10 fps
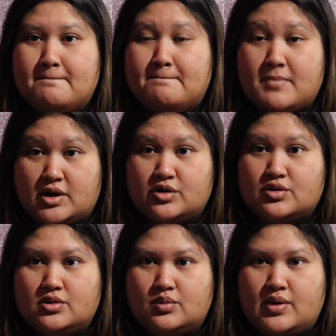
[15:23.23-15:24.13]

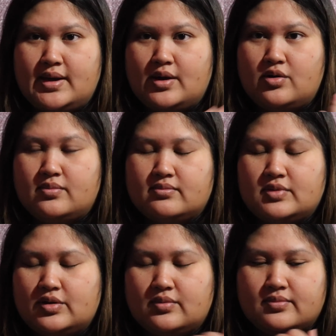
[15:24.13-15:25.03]
motherhood away or
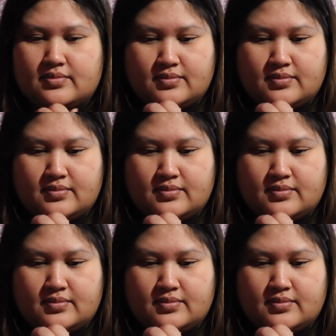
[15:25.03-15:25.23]
you know